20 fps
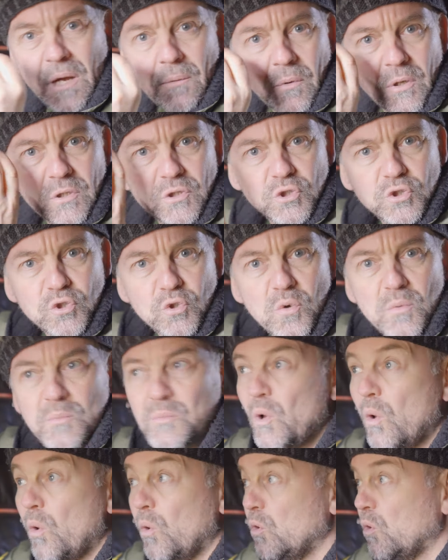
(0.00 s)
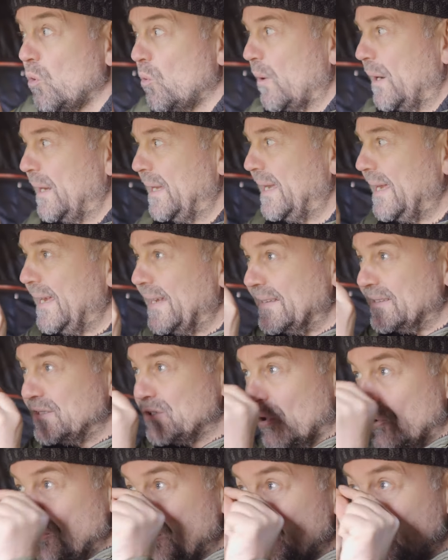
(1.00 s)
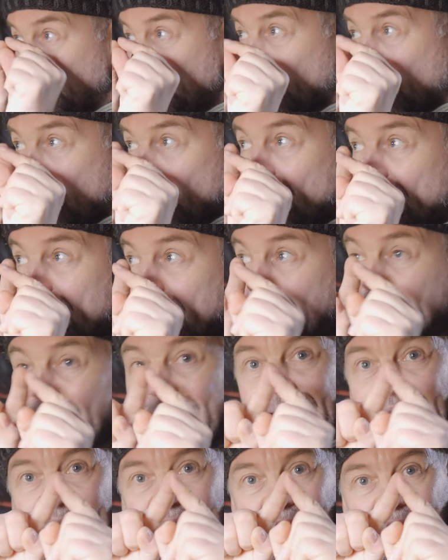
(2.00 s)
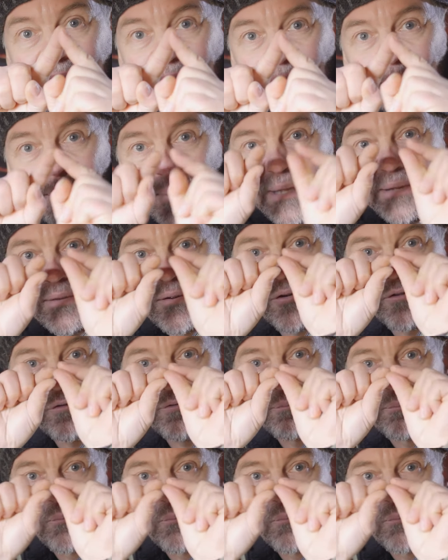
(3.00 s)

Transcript: I was zoomed all the way in, so you would only see a little bit of